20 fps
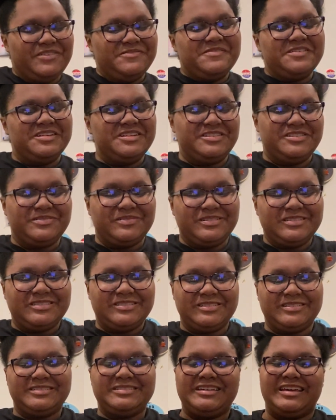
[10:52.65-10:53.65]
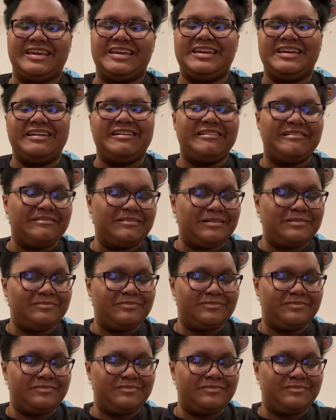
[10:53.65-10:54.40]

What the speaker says: very short so it can go up.